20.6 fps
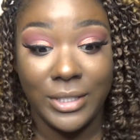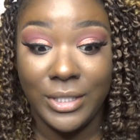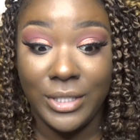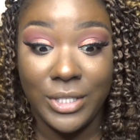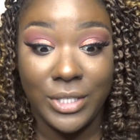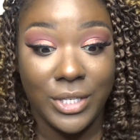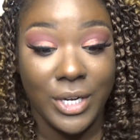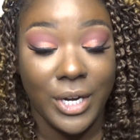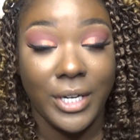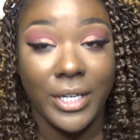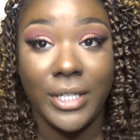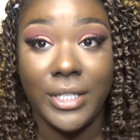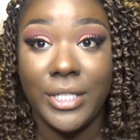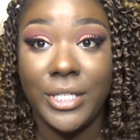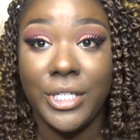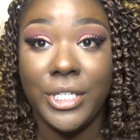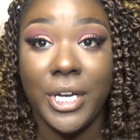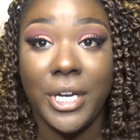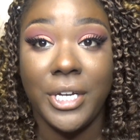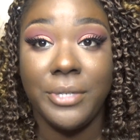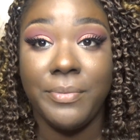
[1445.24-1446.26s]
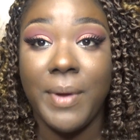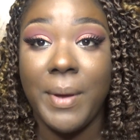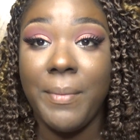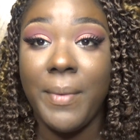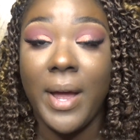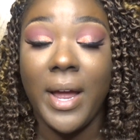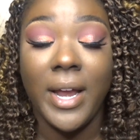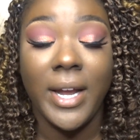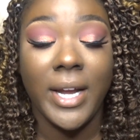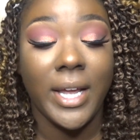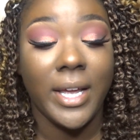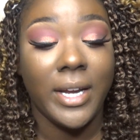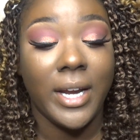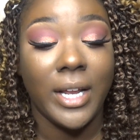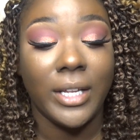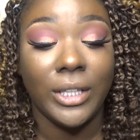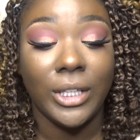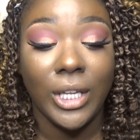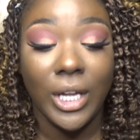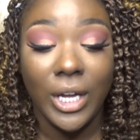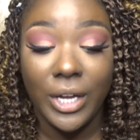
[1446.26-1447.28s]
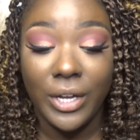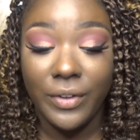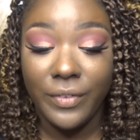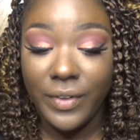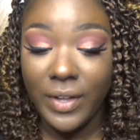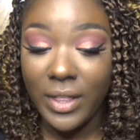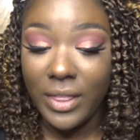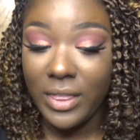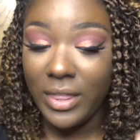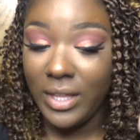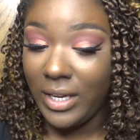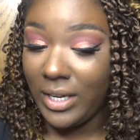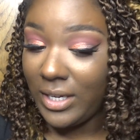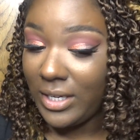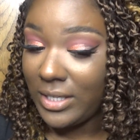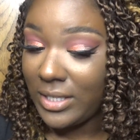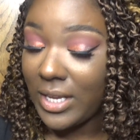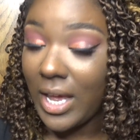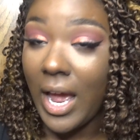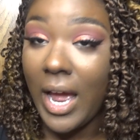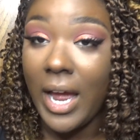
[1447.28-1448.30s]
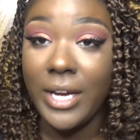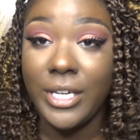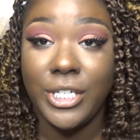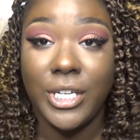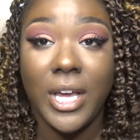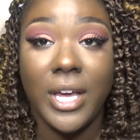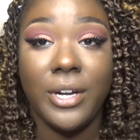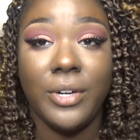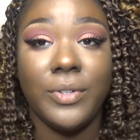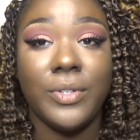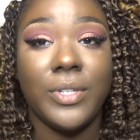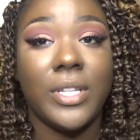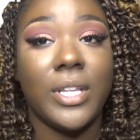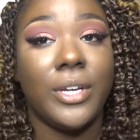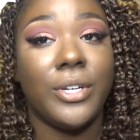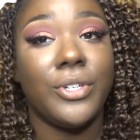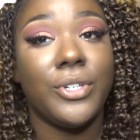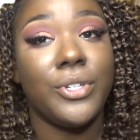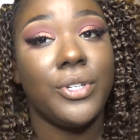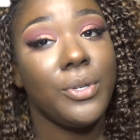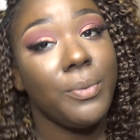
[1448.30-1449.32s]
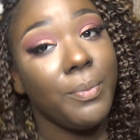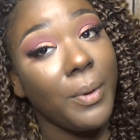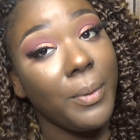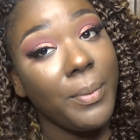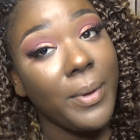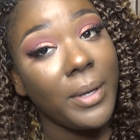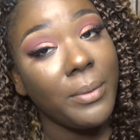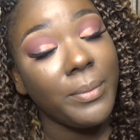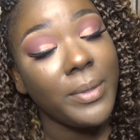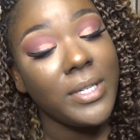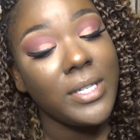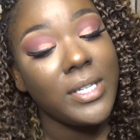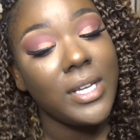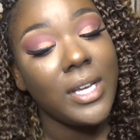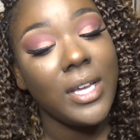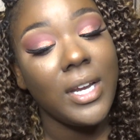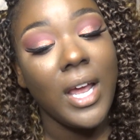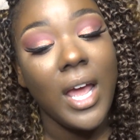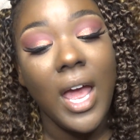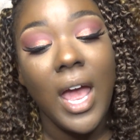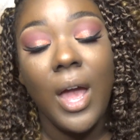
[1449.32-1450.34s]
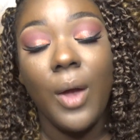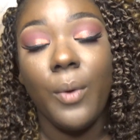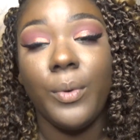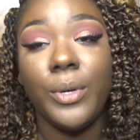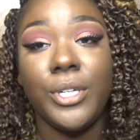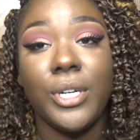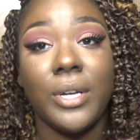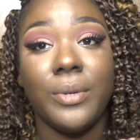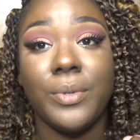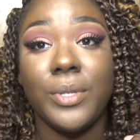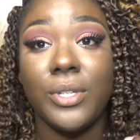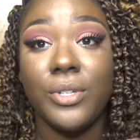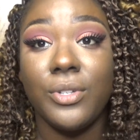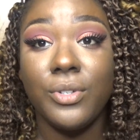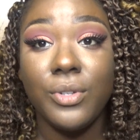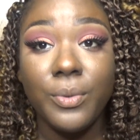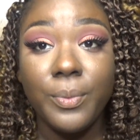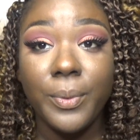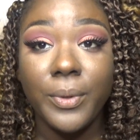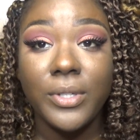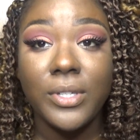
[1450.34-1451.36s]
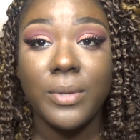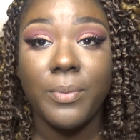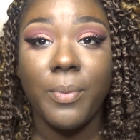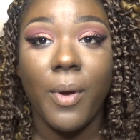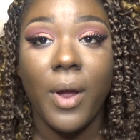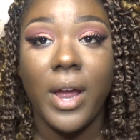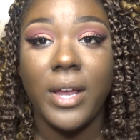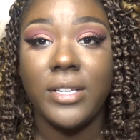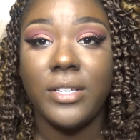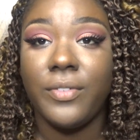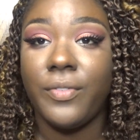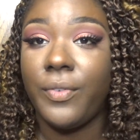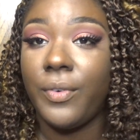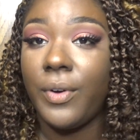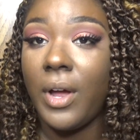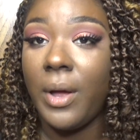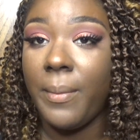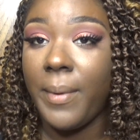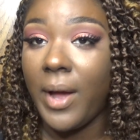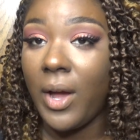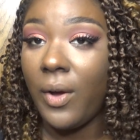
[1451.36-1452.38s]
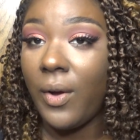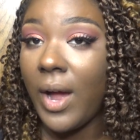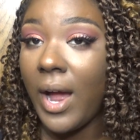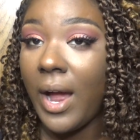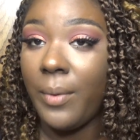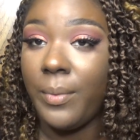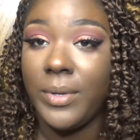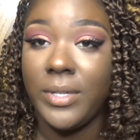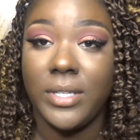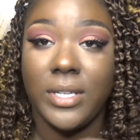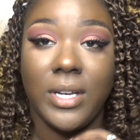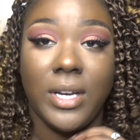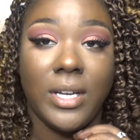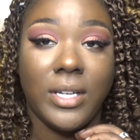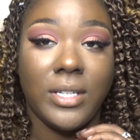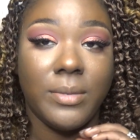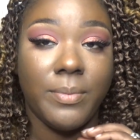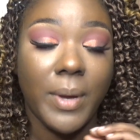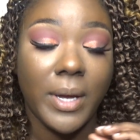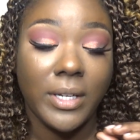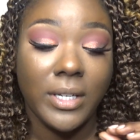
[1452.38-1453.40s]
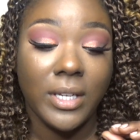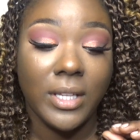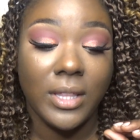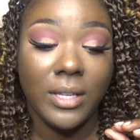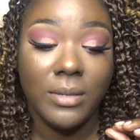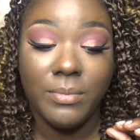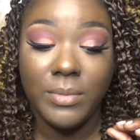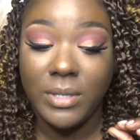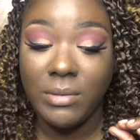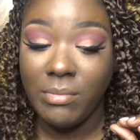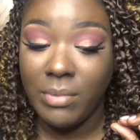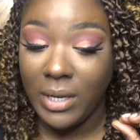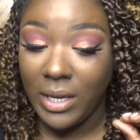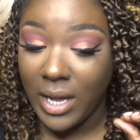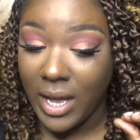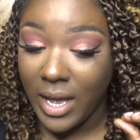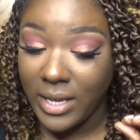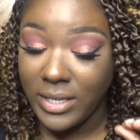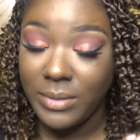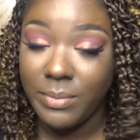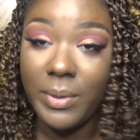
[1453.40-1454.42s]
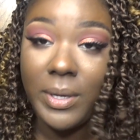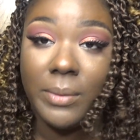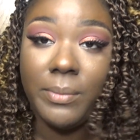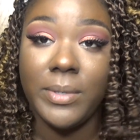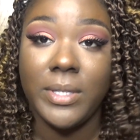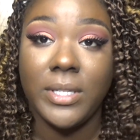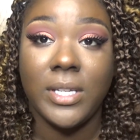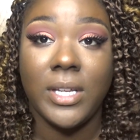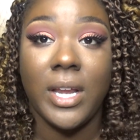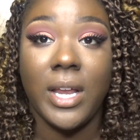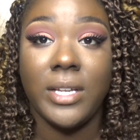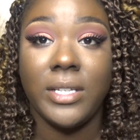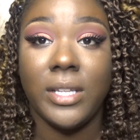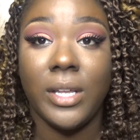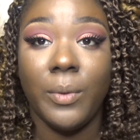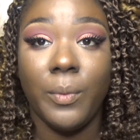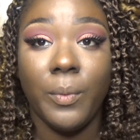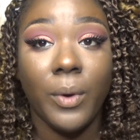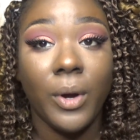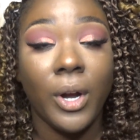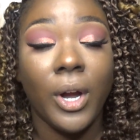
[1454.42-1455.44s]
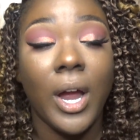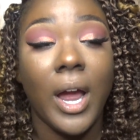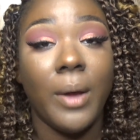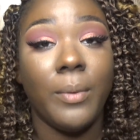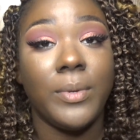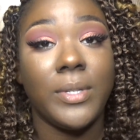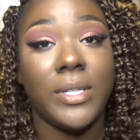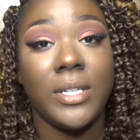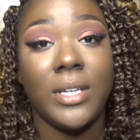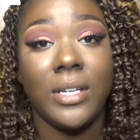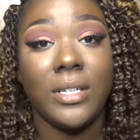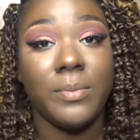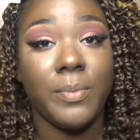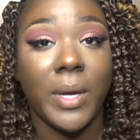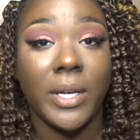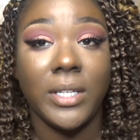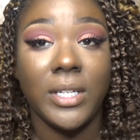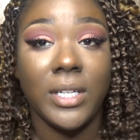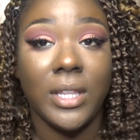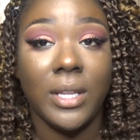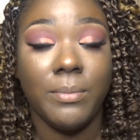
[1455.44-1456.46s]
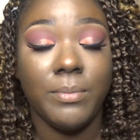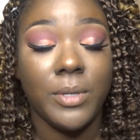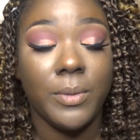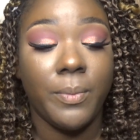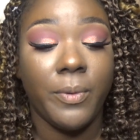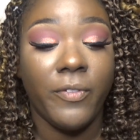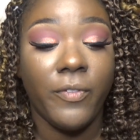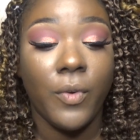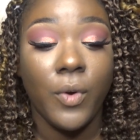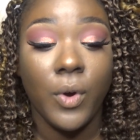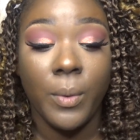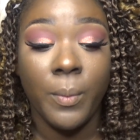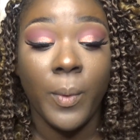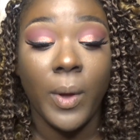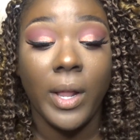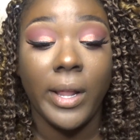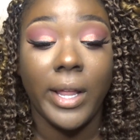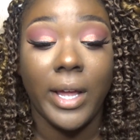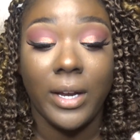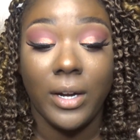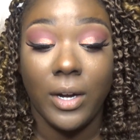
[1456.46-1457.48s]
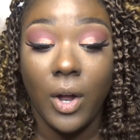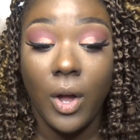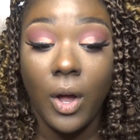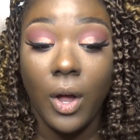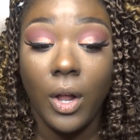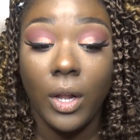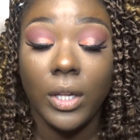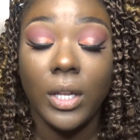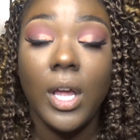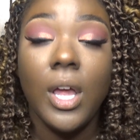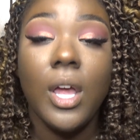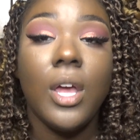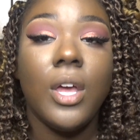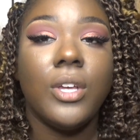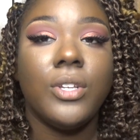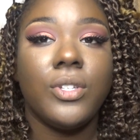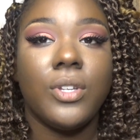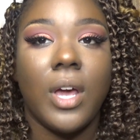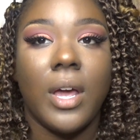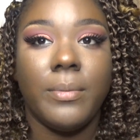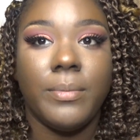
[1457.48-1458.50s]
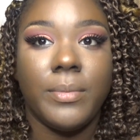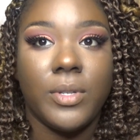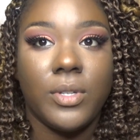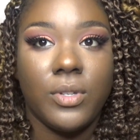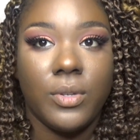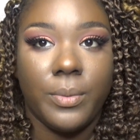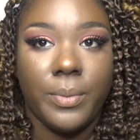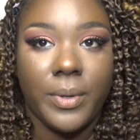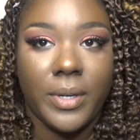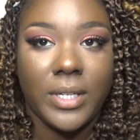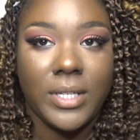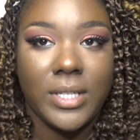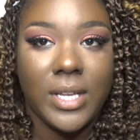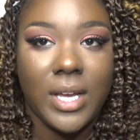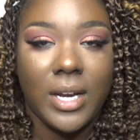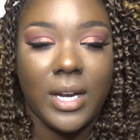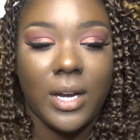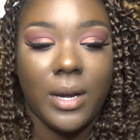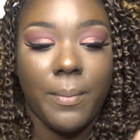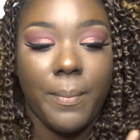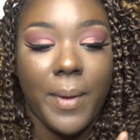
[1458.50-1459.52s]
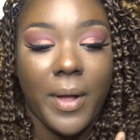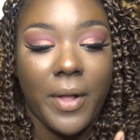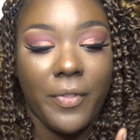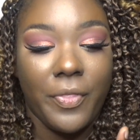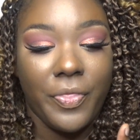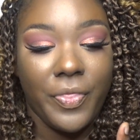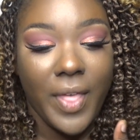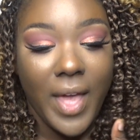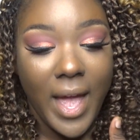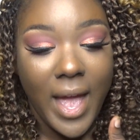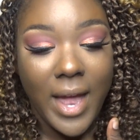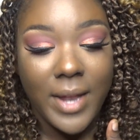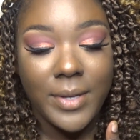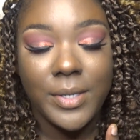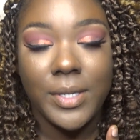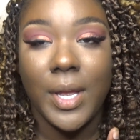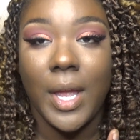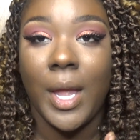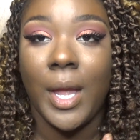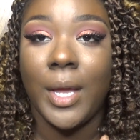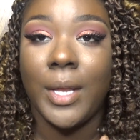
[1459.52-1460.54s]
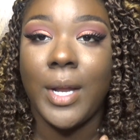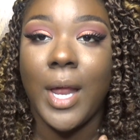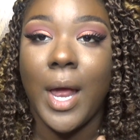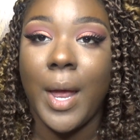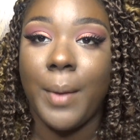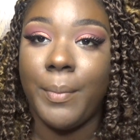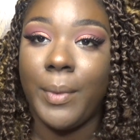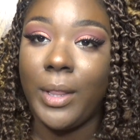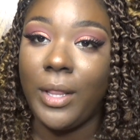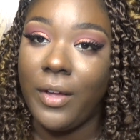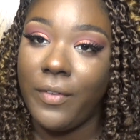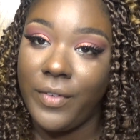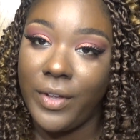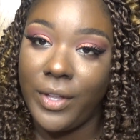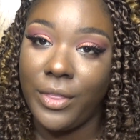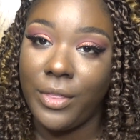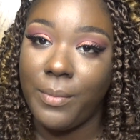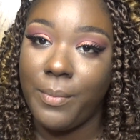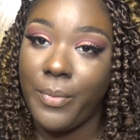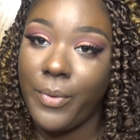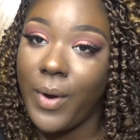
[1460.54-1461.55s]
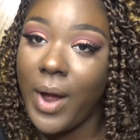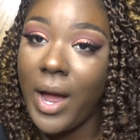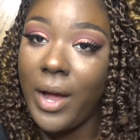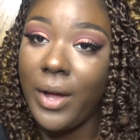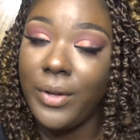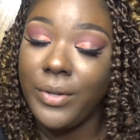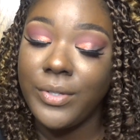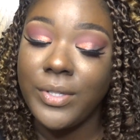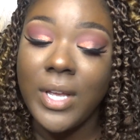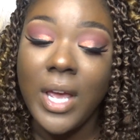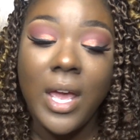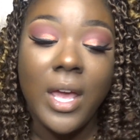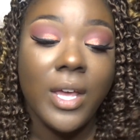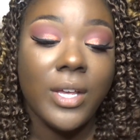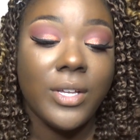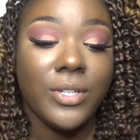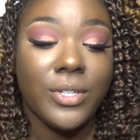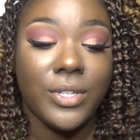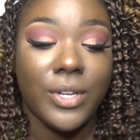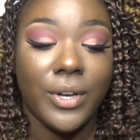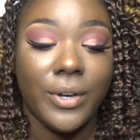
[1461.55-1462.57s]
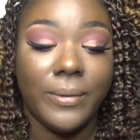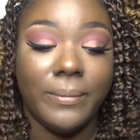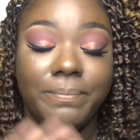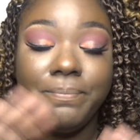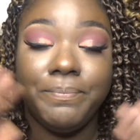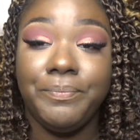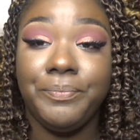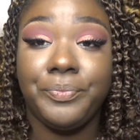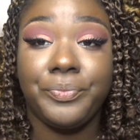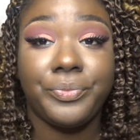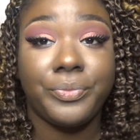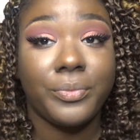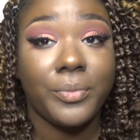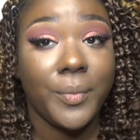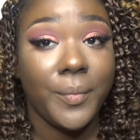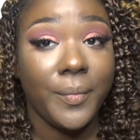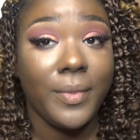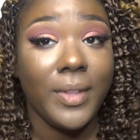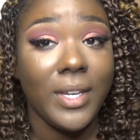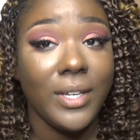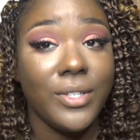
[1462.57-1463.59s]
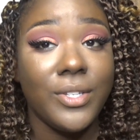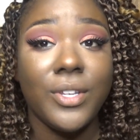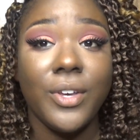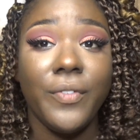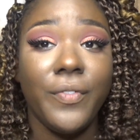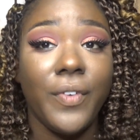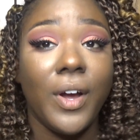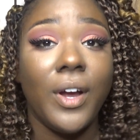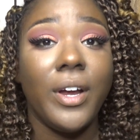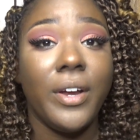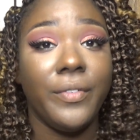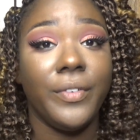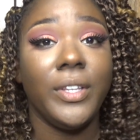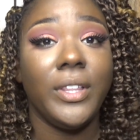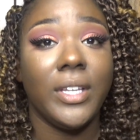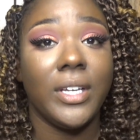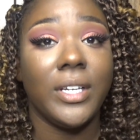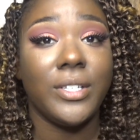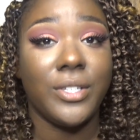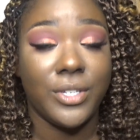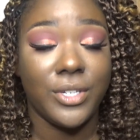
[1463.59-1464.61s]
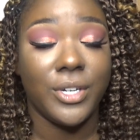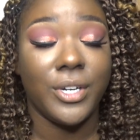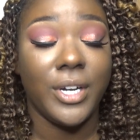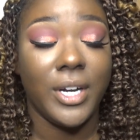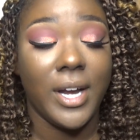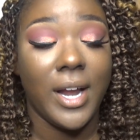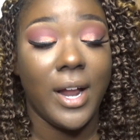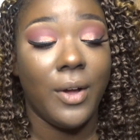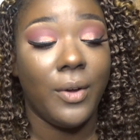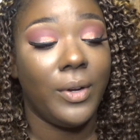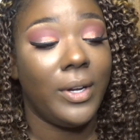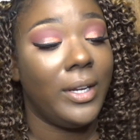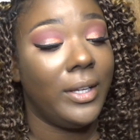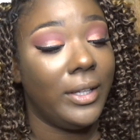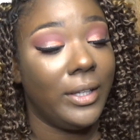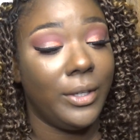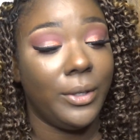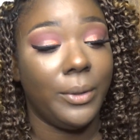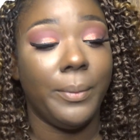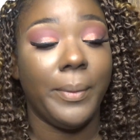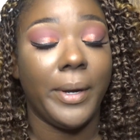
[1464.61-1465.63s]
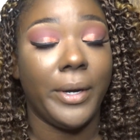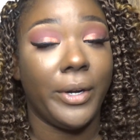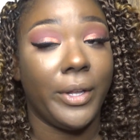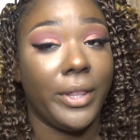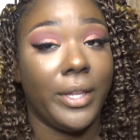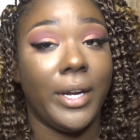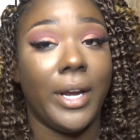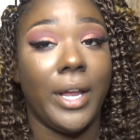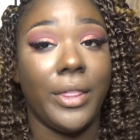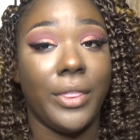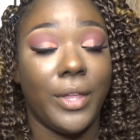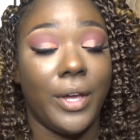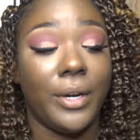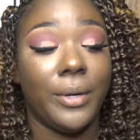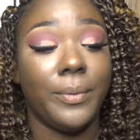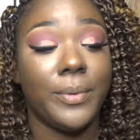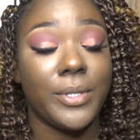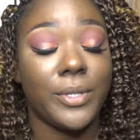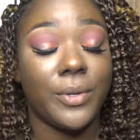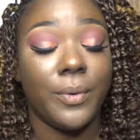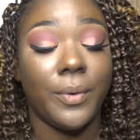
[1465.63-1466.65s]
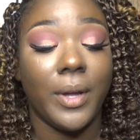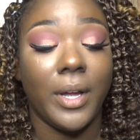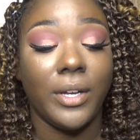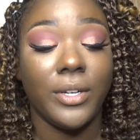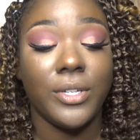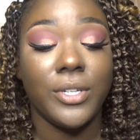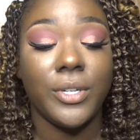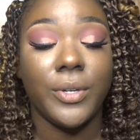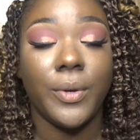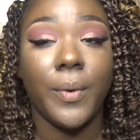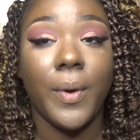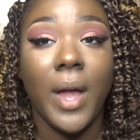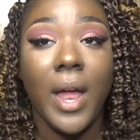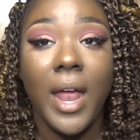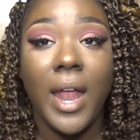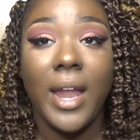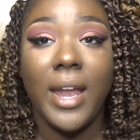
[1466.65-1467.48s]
starting to change my mind, and I love these eyeshadows. They are super pigmented, which I was super surprised about. I wasn't expecting them to be as pigmented as they were. I wasn't expecting them to perform well at all, so I'm super excited about that, and I'm loving the brows. So far everything is turning out a little better than I thought it was going to.